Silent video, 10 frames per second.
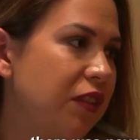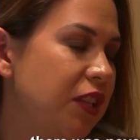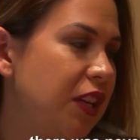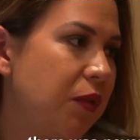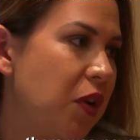
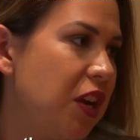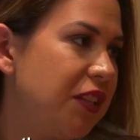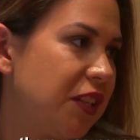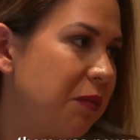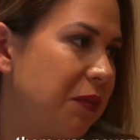when Liz
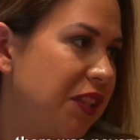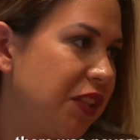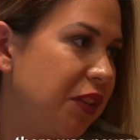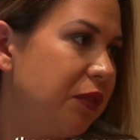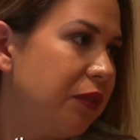asked a
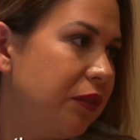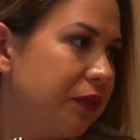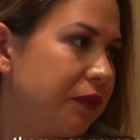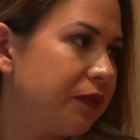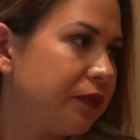question,
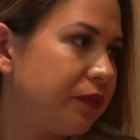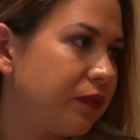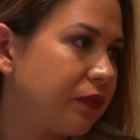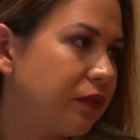Oh, and in